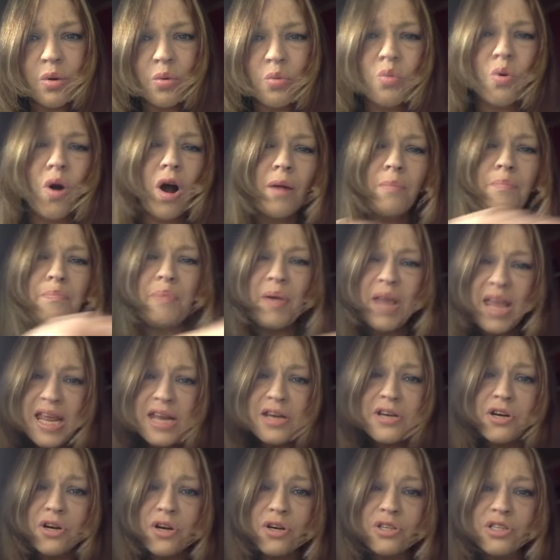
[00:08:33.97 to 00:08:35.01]
want
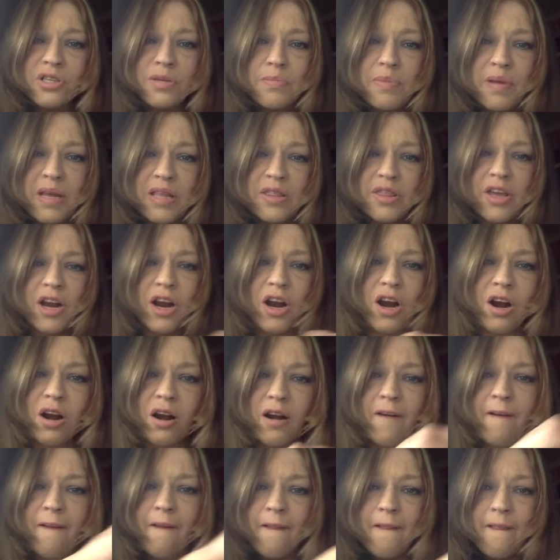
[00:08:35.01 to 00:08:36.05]
Peter to be
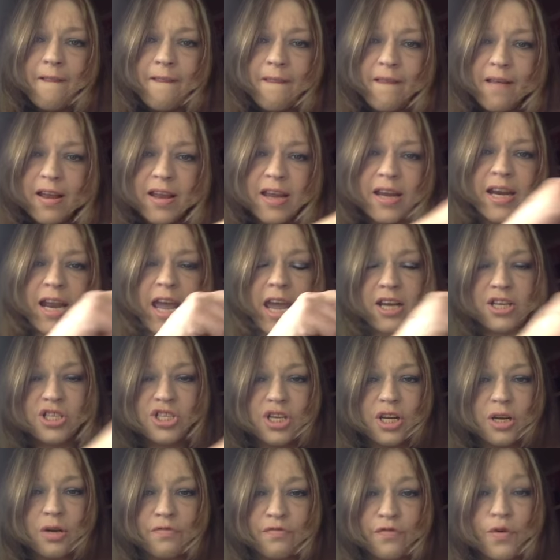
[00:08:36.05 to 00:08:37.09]
their
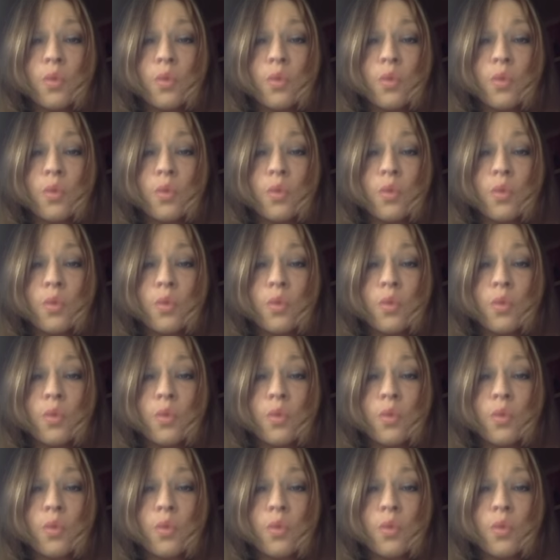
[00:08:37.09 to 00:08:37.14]
connection?